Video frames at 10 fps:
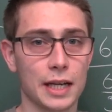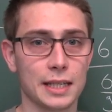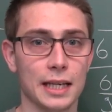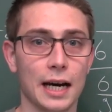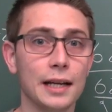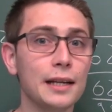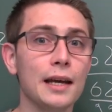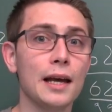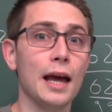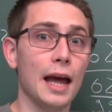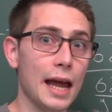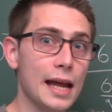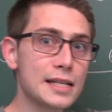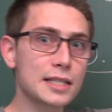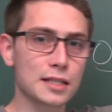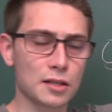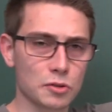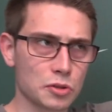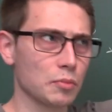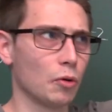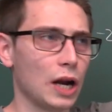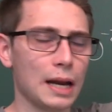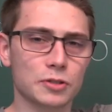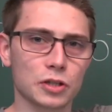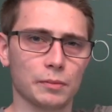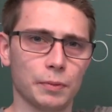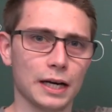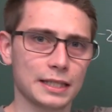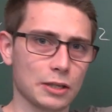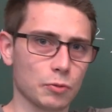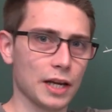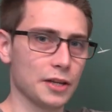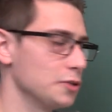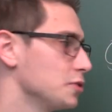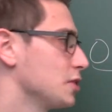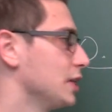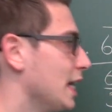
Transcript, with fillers: ninety-nine as the more abstract part that we are used to,